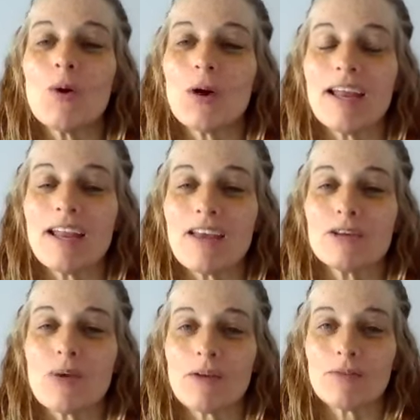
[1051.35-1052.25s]
or another
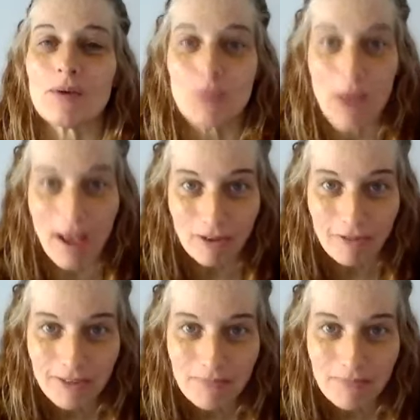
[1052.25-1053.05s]
121212